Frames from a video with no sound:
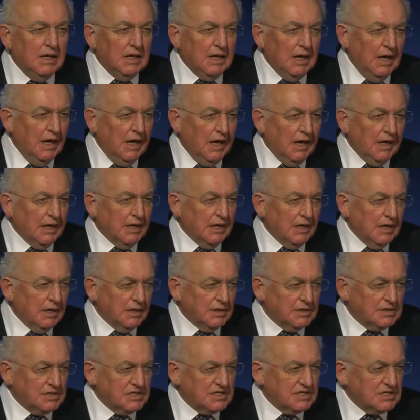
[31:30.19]

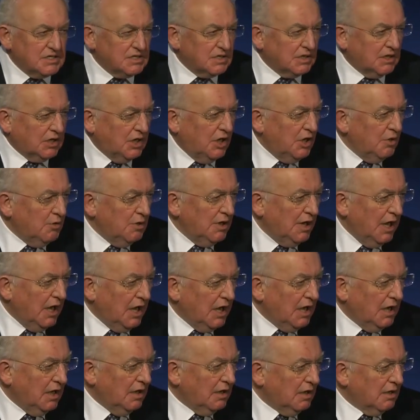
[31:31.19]
It's
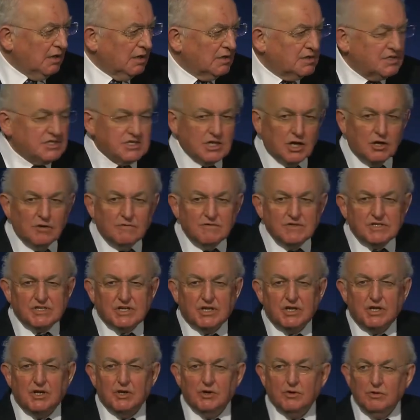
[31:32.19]
Q&A, it's over
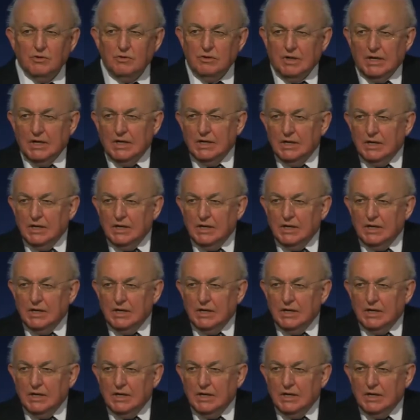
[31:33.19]
to you.